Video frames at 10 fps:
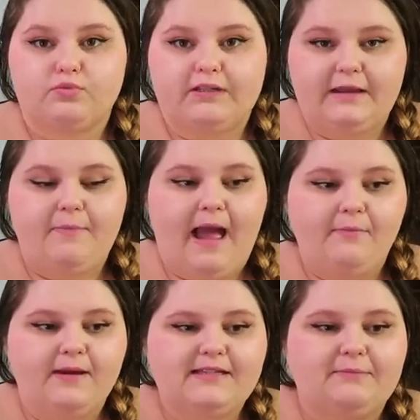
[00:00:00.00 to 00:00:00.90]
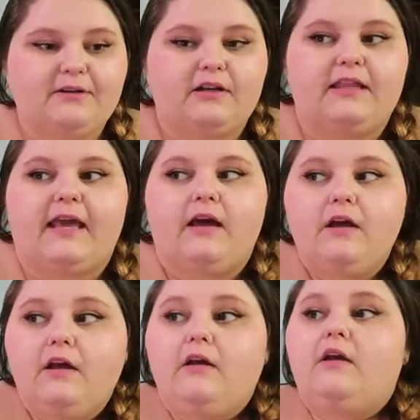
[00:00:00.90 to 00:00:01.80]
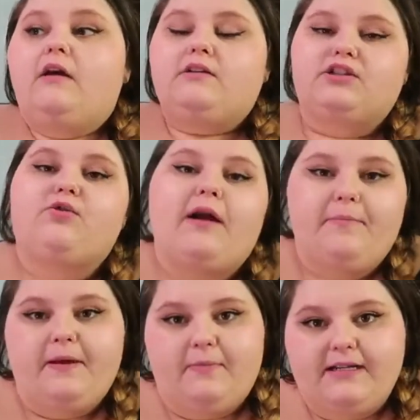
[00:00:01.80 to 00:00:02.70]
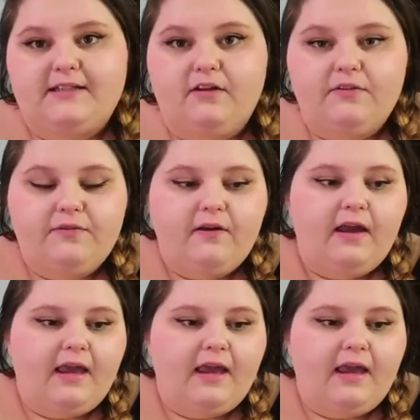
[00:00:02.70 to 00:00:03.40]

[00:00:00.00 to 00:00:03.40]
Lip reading: really bad because I'm literally like scraping myself.